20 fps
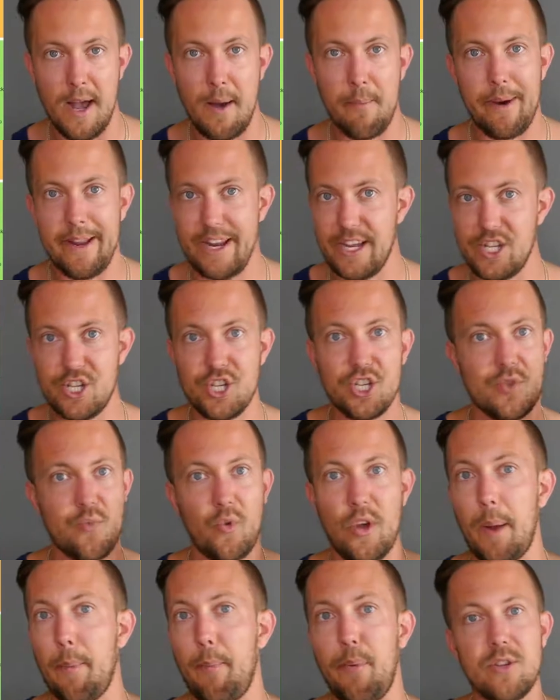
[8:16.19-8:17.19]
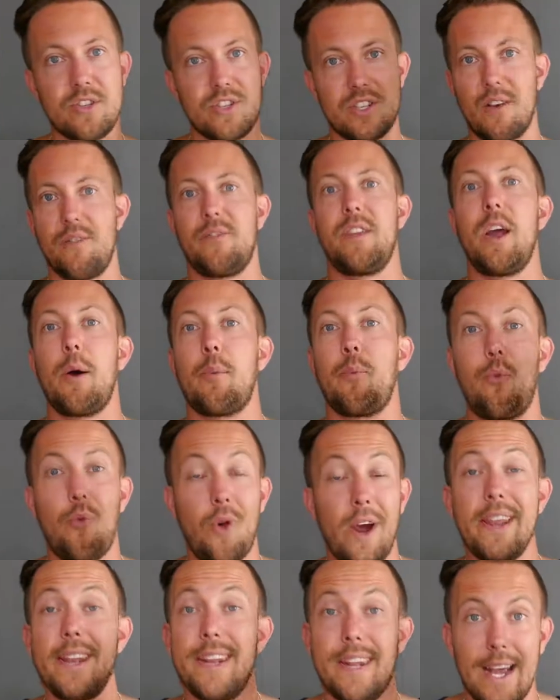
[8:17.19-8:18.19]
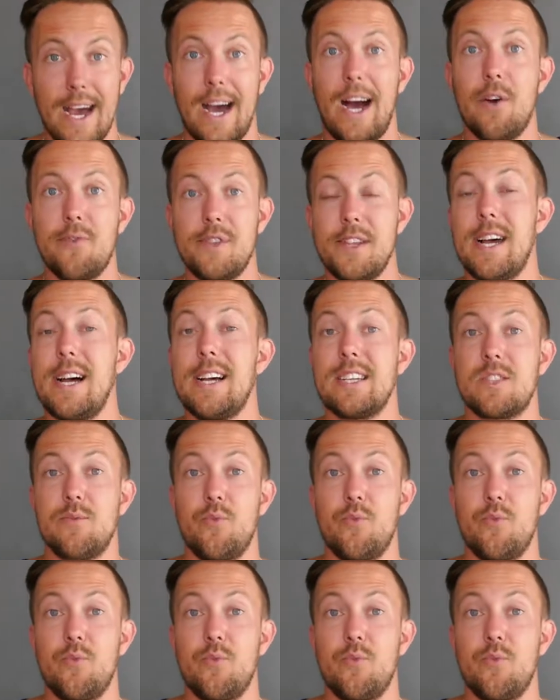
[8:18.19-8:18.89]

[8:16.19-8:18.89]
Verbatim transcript: But I just want to put something up right now that has